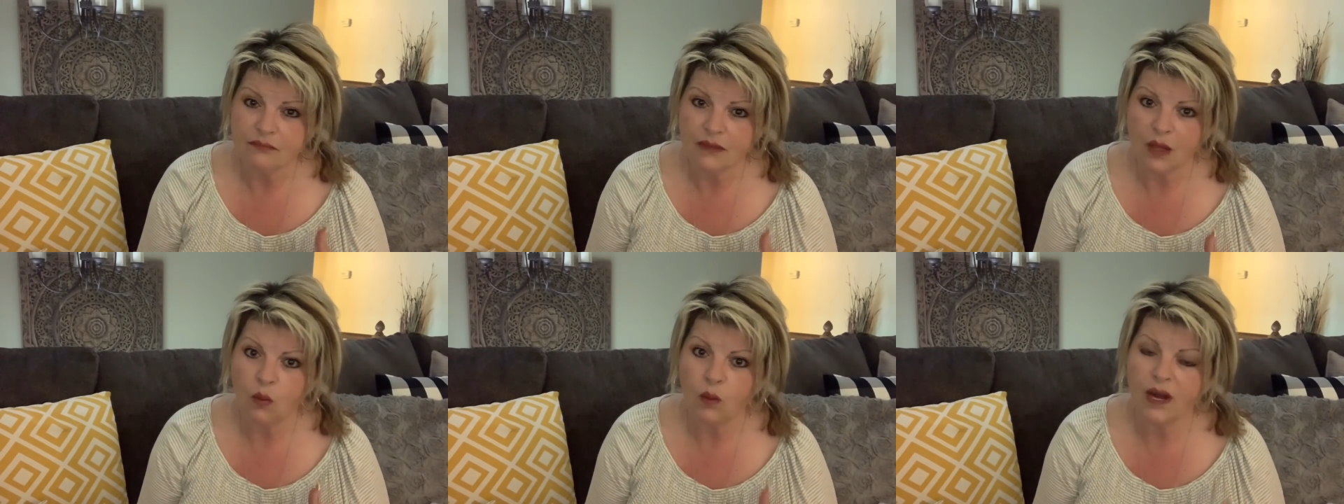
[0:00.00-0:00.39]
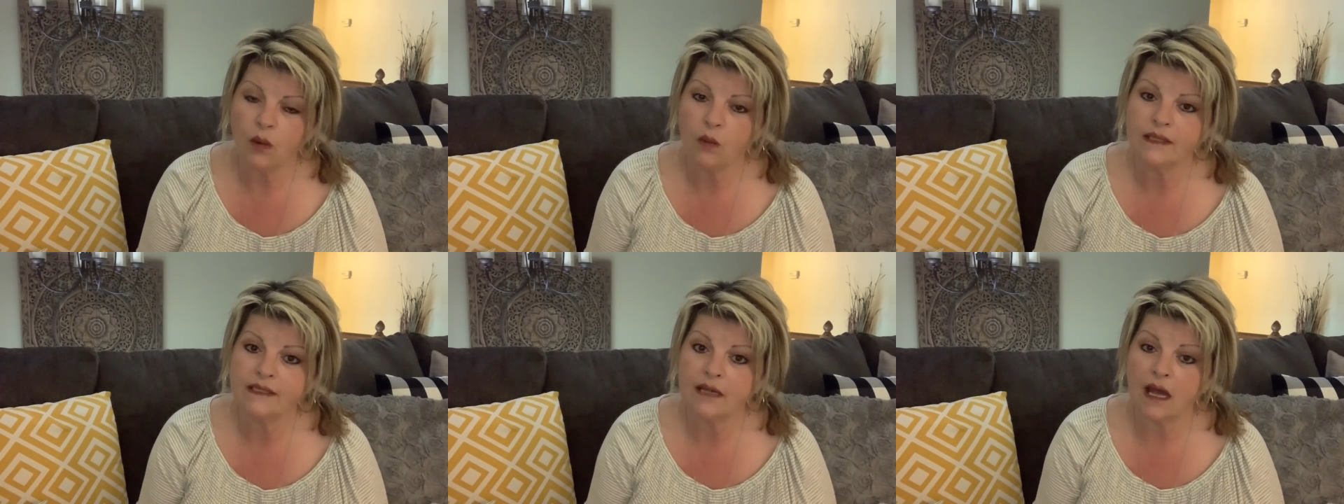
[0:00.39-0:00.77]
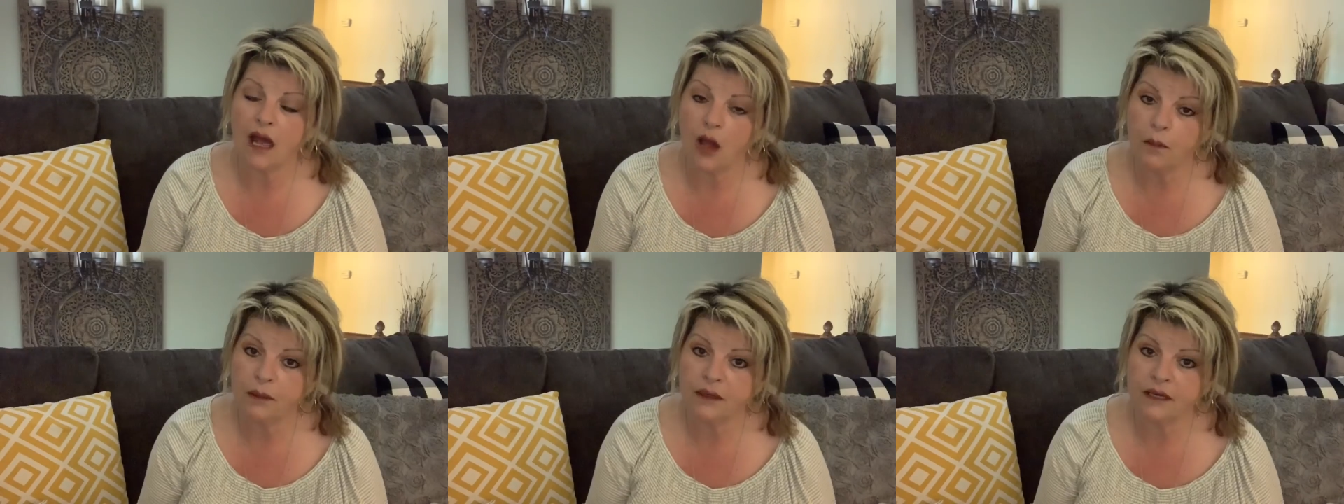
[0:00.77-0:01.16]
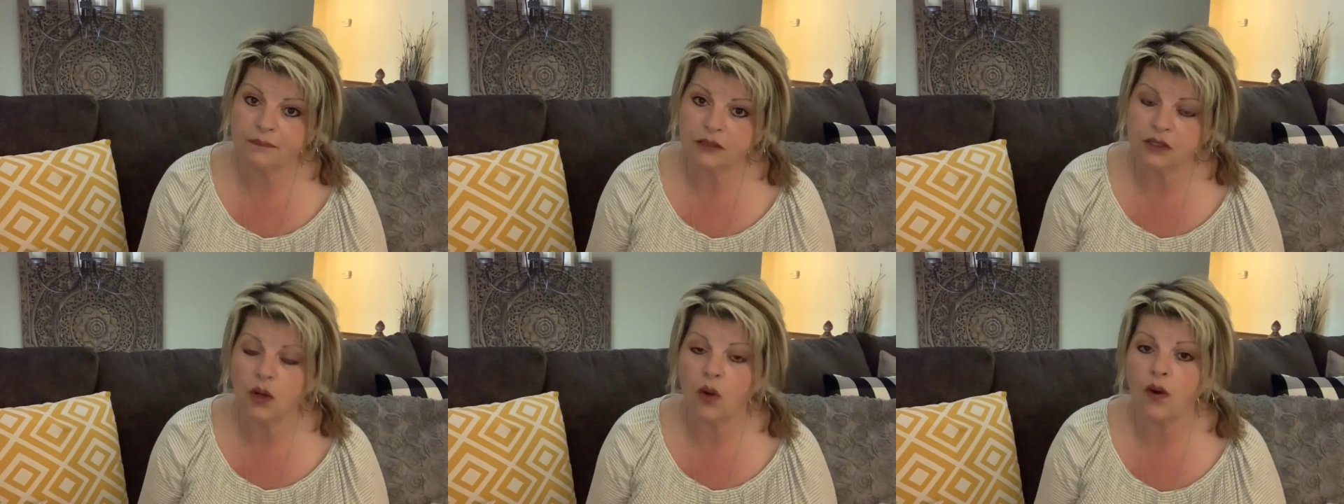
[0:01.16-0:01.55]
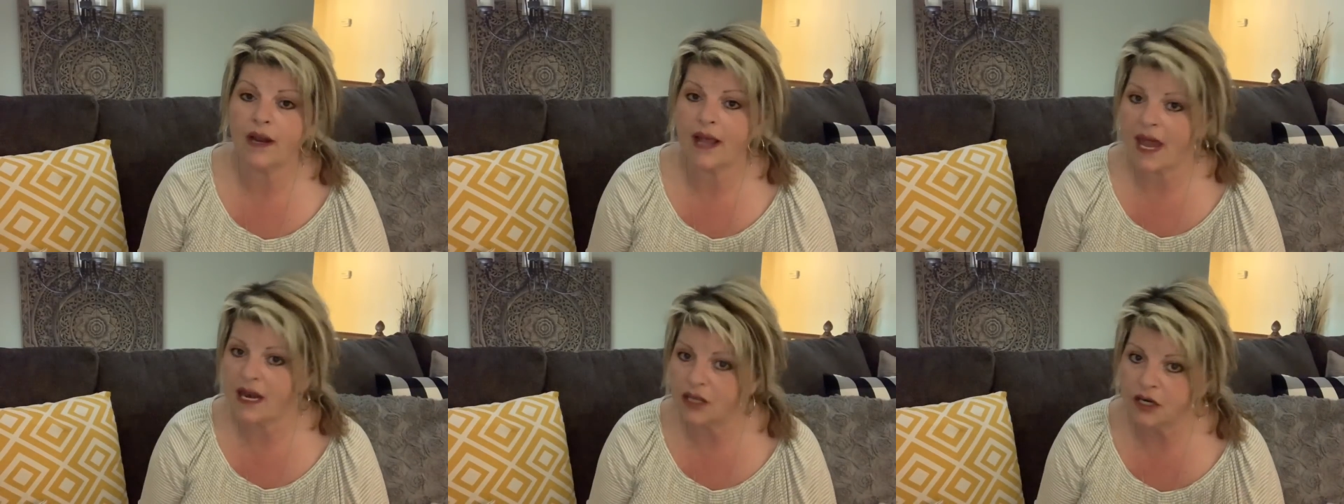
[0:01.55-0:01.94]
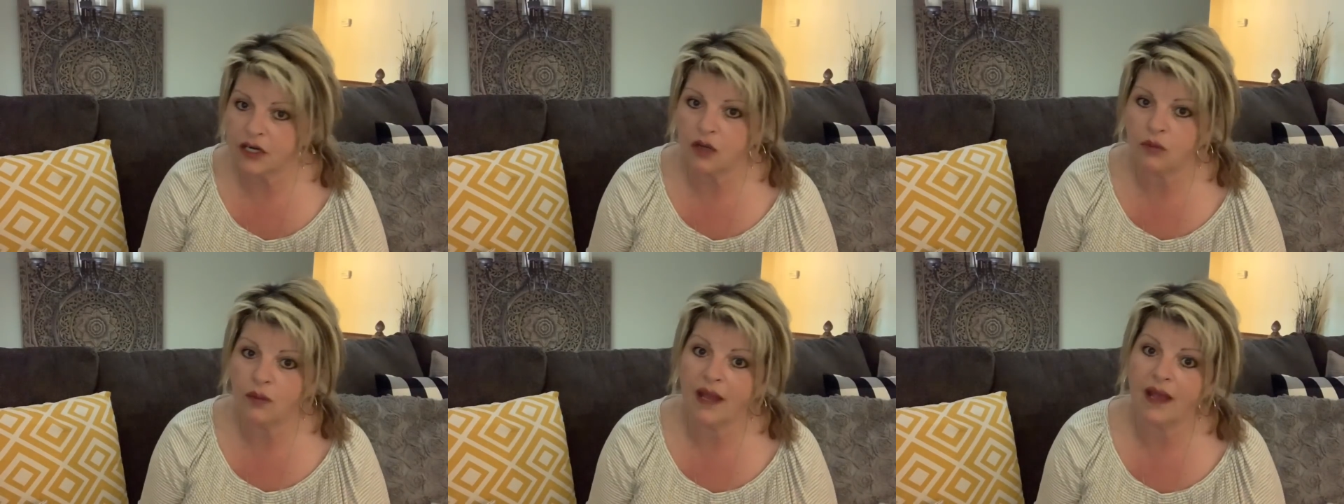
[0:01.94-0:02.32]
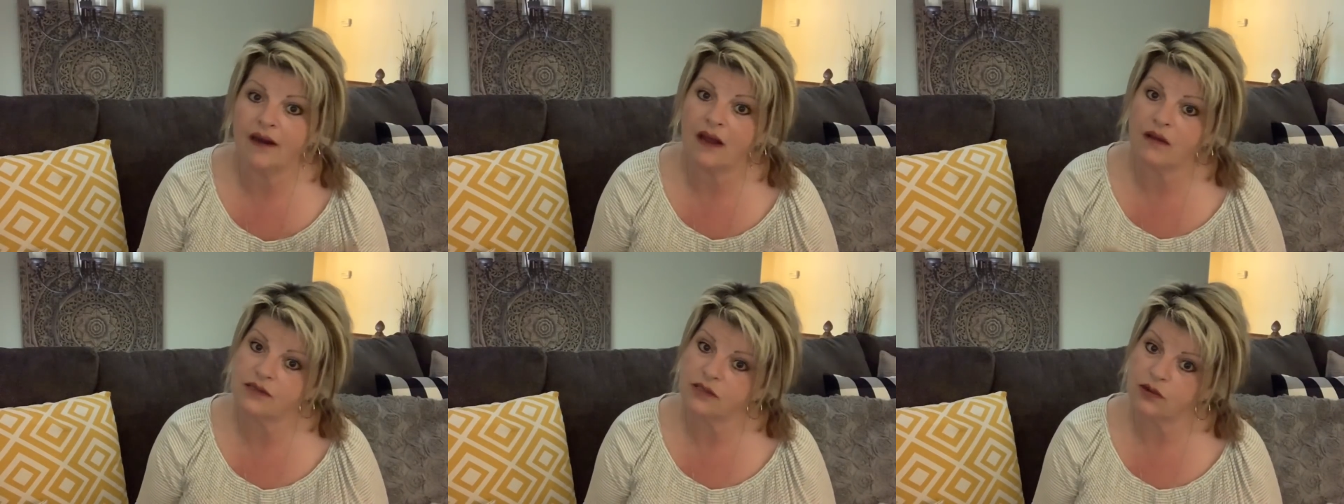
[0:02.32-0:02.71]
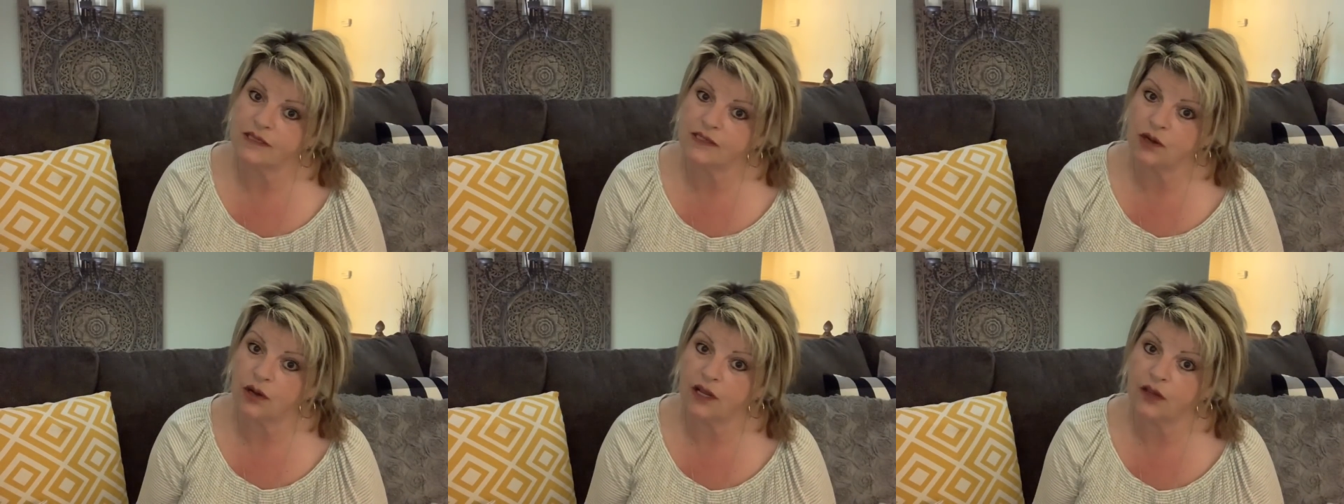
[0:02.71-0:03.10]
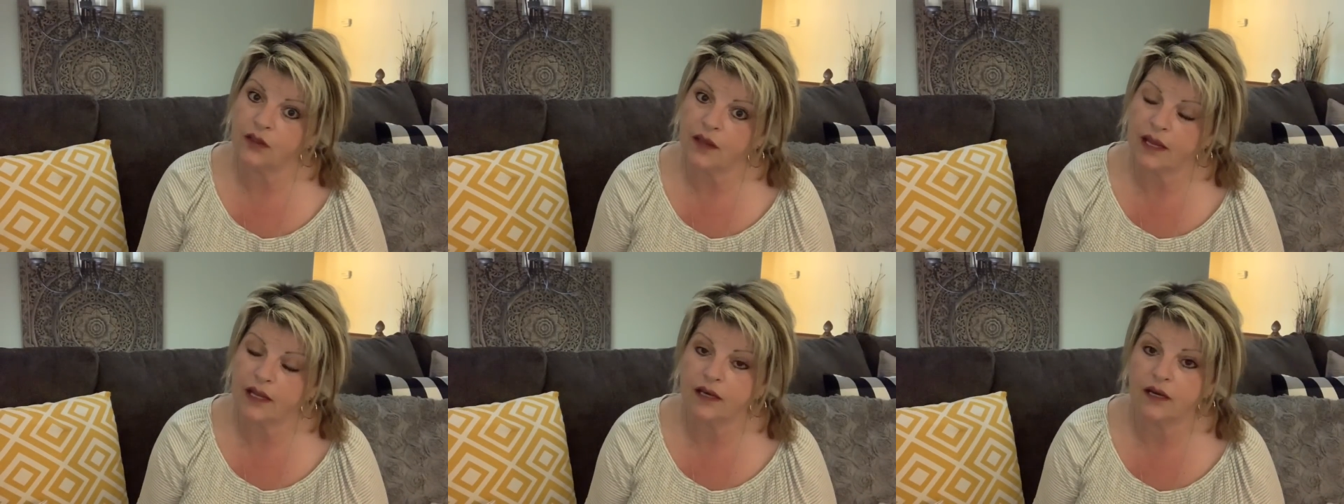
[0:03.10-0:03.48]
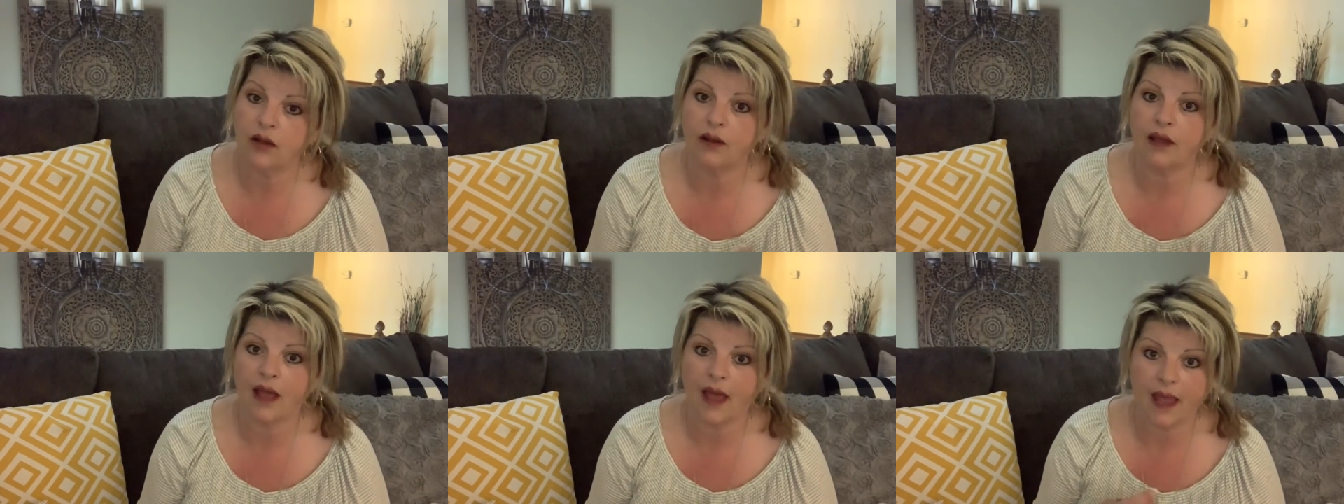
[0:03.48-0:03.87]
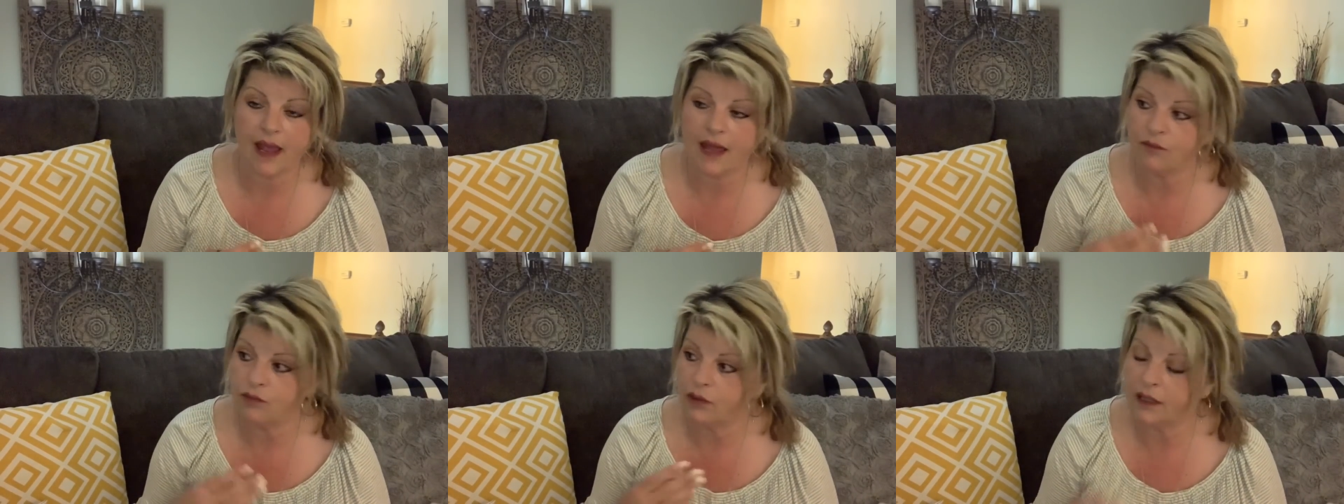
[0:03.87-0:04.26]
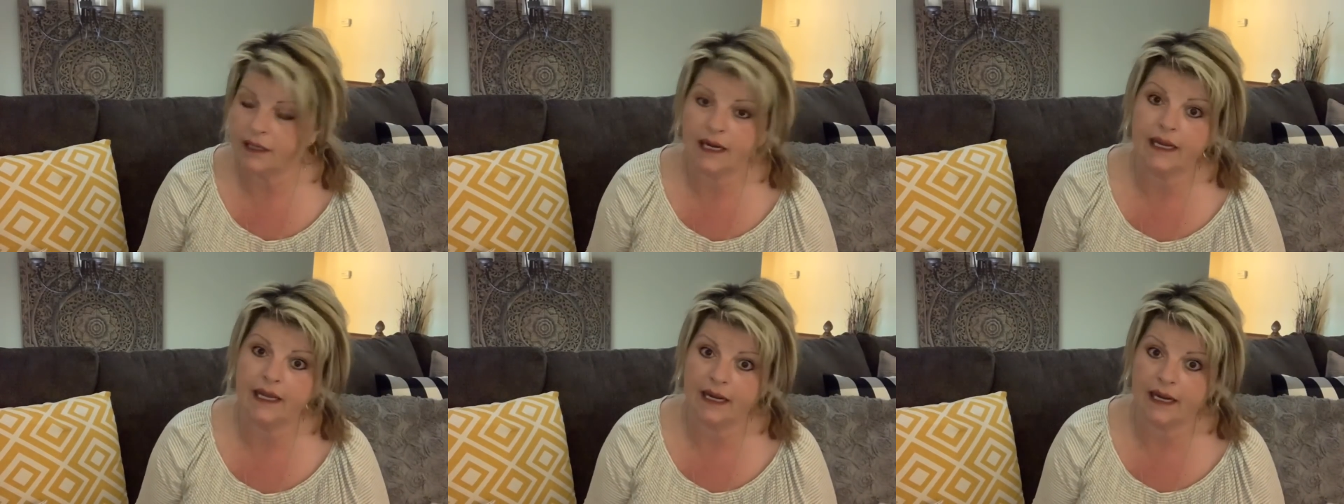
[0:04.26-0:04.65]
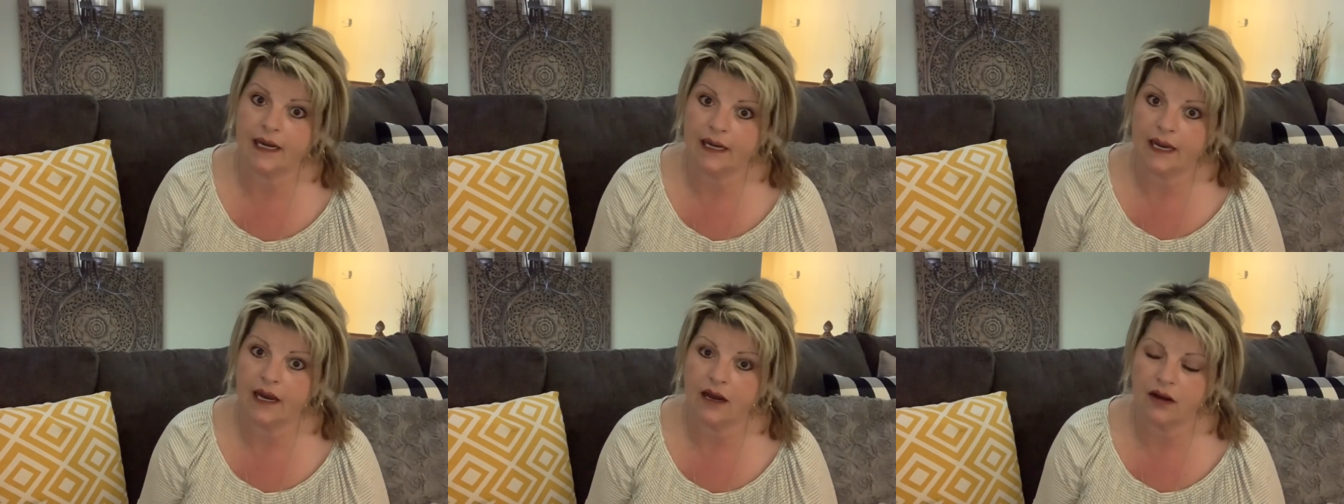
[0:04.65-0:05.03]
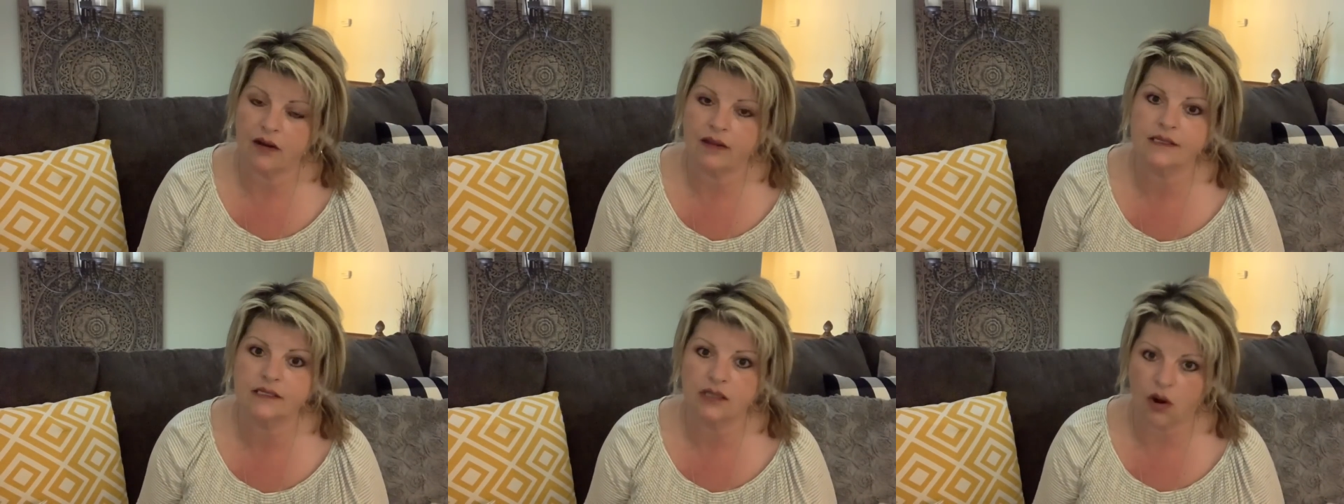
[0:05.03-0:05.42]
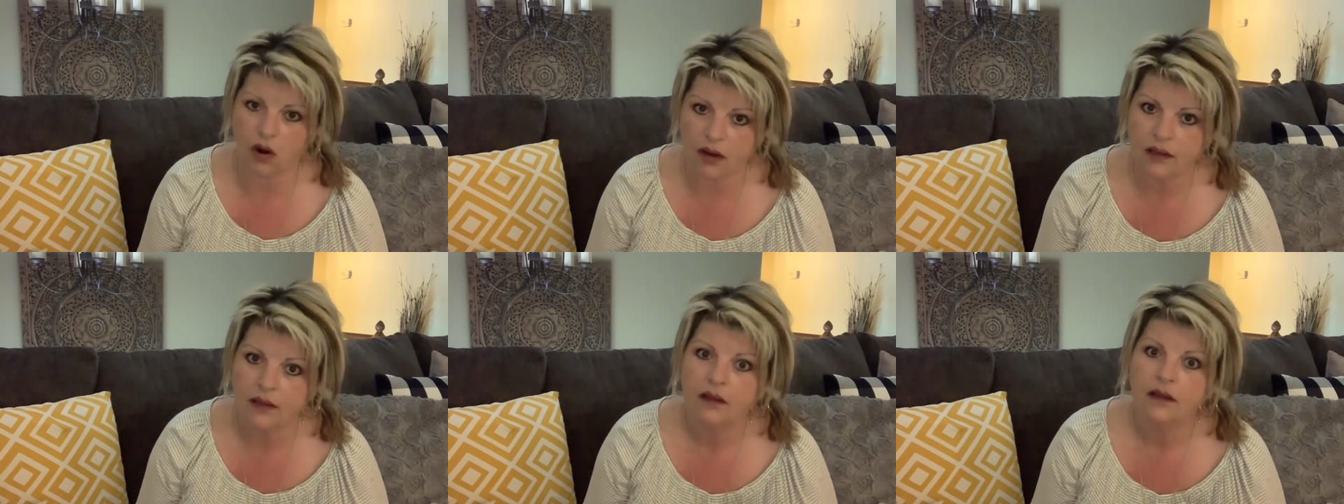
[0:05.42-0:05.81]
when I went to open up the door, kind of looking around, I was already starting to think, hey, I really need to get in here and start